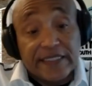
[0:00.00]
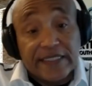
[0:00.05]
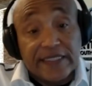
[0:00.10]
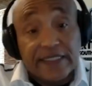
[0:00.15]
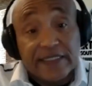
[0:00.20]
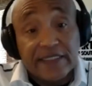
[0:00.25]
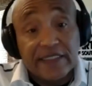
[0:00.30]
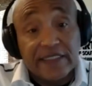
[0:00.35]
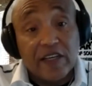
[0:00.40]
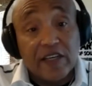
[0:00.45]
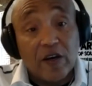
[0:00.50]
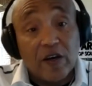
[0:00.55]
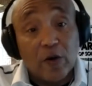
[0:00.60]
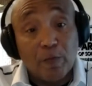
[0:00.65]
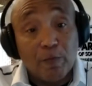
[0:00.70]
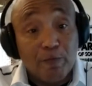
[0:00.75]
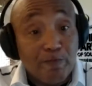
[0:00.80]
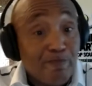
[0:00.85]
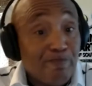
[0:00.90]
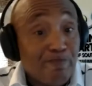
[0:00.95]
So
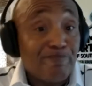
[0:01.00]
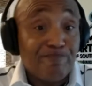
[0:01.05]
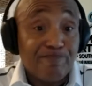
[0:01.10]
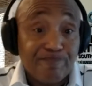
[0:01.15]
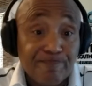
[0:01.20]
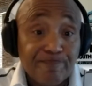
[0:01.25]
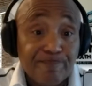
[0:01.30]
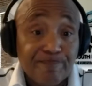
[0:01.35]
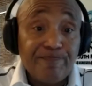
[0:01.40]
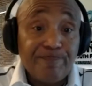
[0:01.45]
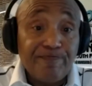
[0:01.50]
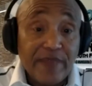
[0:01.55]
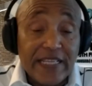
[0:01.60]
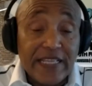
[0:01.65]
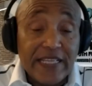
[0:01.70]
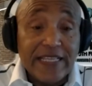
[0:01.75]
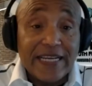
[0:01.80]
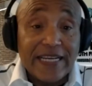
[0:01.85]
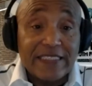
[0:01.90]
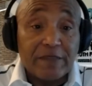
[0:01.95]

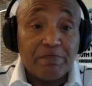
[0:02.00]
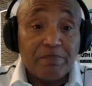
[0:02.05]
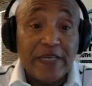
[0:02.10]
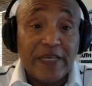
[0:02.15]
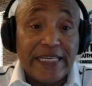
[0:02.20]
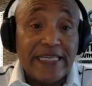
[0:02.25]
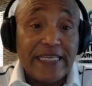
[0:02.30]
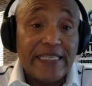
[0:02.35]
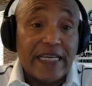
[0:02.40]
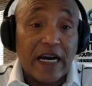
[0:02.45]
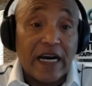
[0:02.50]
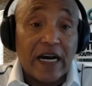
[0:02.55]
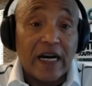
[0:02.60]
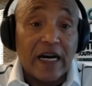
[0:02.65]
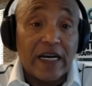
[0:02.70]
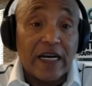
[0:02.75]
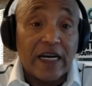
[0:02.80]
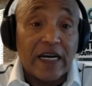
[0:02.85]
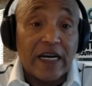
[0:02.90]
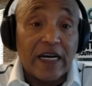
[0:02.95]
that's me, uh,
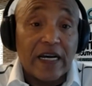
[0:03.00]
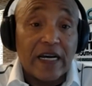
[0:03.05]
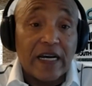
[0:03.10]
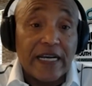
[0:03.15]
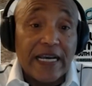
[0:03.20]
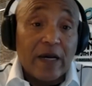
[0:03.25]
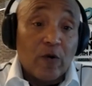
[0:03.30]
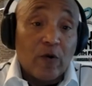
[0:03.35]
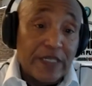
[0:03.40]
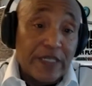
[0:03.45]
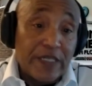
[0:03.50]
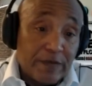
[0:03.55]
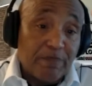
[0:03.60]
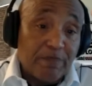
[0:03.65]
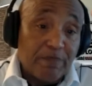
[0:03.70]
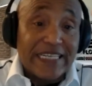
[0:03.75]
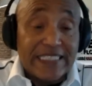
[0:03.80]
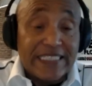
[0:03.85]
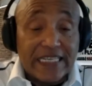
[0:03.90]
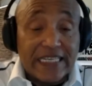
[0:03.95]
which
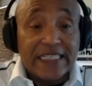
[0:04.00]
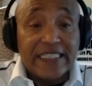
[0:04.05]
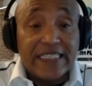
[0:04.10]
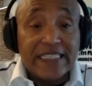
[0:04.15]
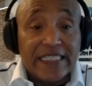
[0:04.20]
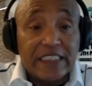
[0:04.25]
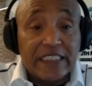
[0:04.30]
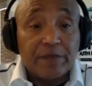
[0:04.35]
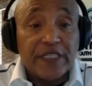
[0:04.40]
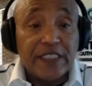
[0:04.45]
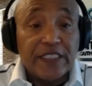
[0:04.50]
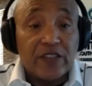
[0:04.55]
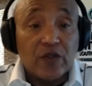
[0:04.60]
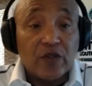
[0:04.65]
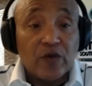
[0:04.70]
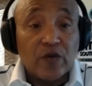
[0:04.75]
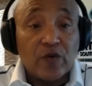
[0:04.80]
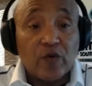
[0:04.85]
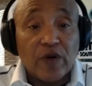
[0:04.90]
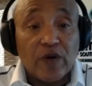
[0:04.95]
basically leads me to
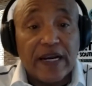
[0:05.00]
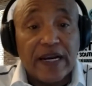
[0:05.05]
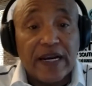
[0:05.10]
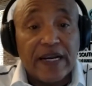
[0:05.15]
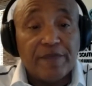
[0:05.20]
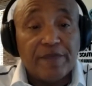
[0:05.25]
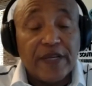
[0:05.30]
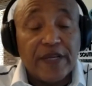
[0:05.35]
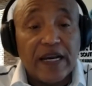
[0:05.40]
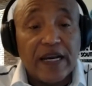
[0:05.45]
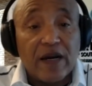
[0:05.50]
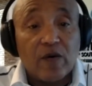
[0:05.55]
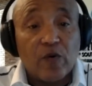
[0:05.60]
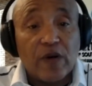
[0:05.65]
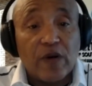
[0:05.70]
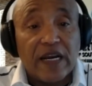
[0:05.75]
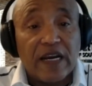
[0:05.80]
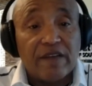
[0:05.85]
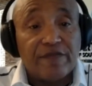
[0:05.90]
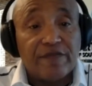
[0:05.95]
where I am now, where
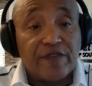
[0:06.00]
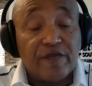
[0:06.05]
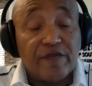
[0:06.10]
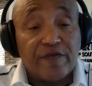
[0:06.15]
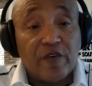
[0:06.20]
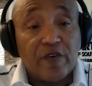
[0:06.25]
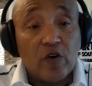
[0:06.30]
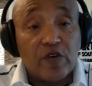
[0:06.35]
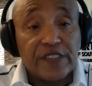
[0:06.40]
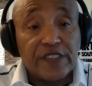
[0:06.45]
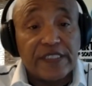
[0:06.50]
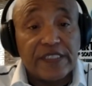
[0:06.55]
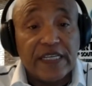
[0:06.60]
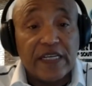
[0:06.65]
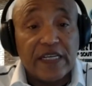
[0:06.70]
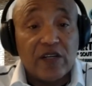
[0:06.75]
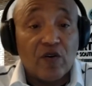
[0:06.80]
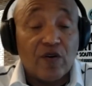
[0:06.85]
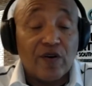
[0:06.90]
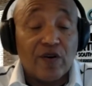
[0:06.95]
I've focused in
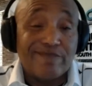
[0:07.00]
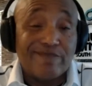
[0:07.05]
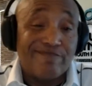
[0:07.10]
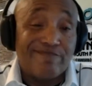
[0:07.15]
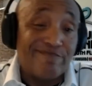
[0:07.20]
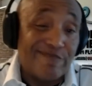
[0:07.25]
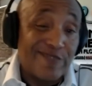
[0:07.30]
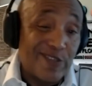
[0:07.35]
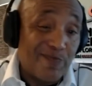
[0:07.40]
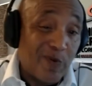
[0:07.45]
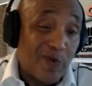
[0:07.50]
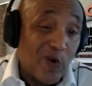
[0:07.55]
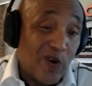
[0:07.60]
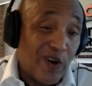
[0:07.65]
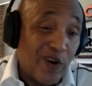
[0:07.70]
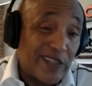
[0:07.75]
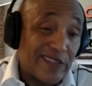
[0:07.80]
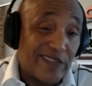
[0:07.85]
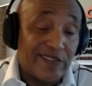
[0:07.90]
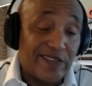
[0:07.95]
on
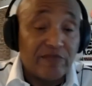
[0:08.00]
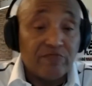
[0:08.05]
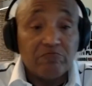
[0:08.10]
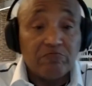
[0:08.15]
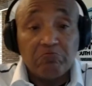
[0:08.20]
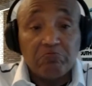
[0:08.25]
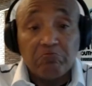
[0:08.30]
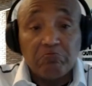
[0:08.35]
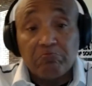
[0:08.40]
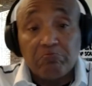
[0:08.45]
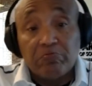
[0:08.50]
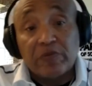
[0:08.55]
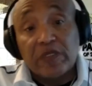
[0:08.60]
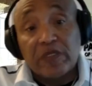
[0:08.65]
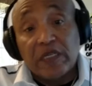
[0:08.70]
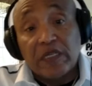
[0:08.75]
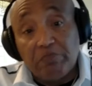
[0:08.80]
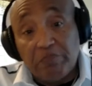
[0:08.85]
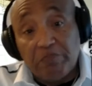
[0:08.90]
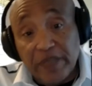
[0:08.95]
sports,
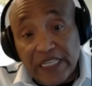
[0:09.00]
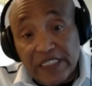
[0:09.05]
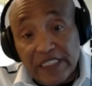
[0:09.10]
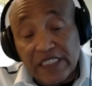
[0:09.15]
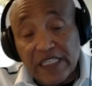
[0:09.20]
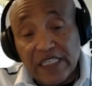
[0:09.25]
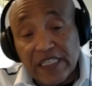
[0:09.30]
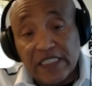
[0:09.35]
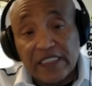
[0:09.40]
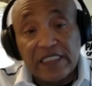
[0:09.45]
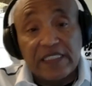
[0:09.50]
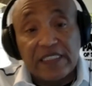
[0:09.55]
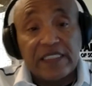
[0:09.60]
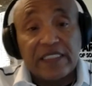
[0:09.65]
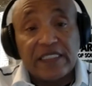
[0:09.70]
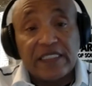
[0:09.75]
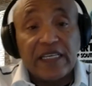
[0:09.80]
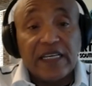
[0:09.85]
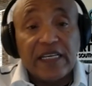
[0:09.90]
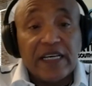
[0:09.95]
business,
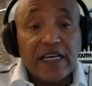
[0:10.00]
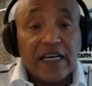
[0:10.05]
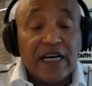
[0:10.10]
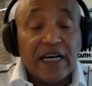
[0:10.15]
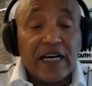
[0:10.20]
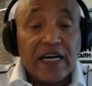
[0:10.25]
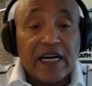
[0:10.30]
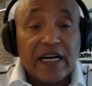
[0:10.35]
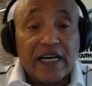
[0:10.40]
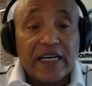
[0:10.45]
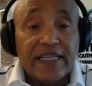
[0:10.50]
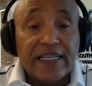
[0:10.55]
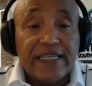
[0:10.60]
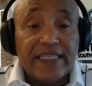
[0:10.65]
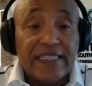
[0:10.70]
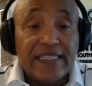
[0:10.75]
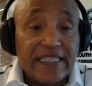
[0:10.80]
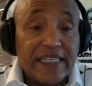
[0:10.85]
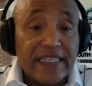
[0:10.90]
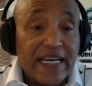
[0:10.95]
uh,
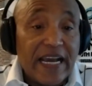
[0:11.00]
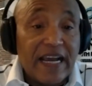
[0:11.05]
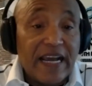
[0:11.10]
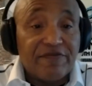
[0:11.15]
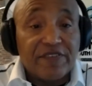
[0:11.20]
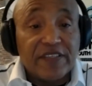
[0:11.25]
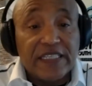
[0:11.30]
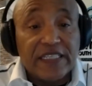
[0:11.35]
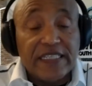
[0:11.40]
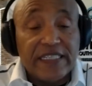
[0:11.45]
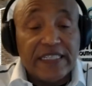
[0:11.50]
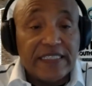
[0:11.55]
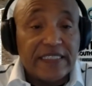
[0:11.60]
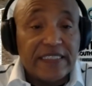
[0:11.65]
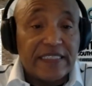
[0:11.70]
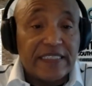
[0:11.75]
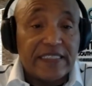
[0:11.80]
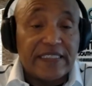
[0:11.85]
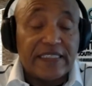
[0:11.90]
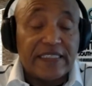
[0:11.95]
elite
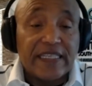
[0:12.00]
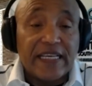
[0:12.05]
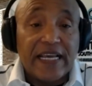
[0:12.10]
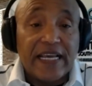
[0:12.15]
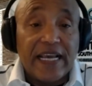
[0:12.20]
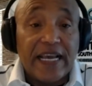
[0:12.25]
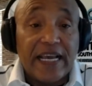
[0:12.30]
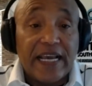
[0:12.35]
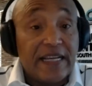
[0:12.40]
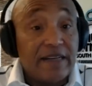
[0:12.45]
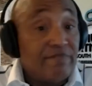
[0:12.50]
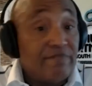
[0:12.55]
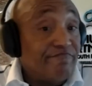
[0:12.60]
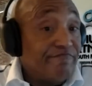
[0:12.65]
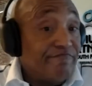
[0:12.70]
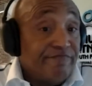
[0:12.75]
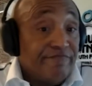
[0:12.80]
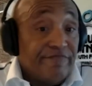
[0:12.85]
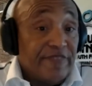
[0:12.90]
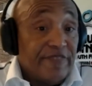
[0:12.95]
athletes, and
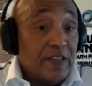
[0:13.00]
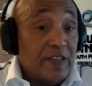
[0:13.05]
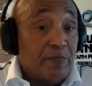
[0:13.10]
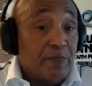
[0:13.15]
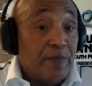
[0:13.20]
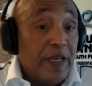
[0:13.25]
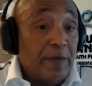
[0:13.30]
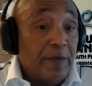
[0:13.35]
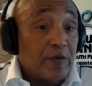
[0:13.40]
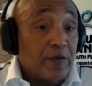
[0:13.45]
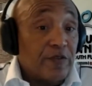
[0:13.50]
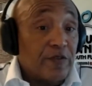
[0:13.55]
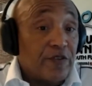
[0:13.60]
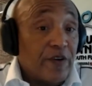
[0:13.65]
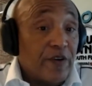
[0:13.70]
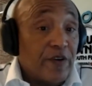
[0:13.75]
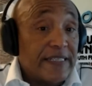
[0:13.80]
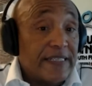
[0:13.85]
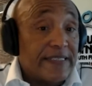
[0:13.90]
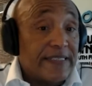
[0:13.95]
just people
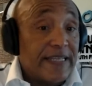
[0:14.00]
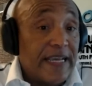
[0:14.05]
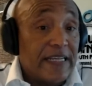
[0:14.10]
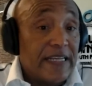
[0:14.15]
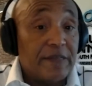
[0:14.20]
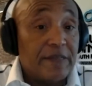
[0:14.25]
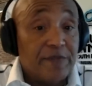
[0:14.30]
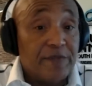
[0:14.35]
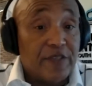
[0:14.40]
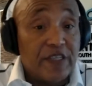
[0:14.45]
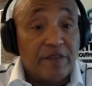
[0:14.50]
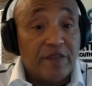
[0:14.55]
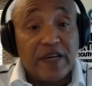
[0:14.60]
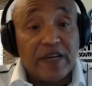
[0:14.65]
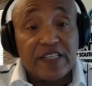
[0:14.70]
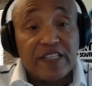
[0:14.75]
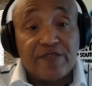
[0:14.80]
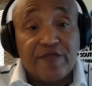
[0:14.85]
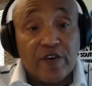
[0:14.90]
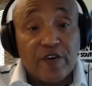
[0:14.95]
trying to take them to the
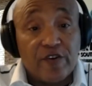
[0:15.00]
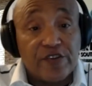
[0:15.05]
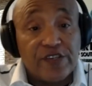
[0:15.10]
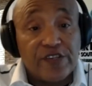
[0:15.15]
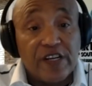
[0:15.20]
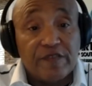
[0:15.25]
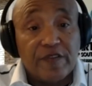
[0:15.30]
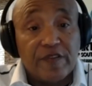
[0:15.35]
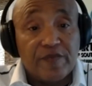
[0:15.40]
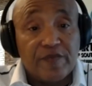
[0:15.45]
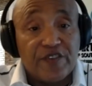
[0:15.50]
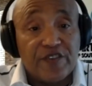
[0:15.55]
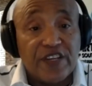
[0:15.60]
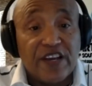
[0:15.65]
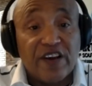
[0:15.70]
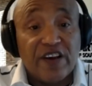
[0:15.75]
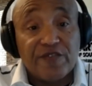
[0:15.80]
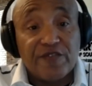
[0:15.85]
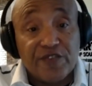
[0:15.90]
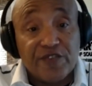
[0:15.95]
best version of
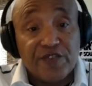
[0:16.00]
themselves.